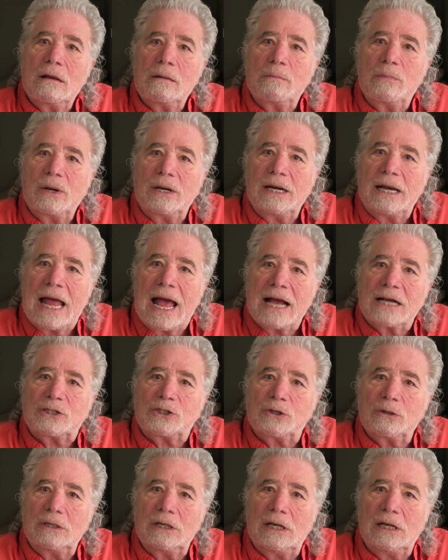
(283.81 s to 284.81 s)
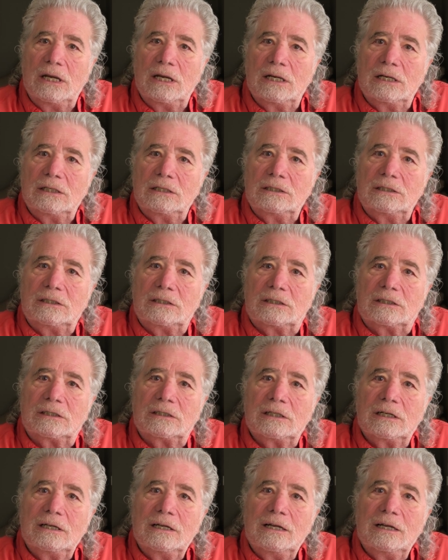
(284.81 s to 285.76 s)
but it actually is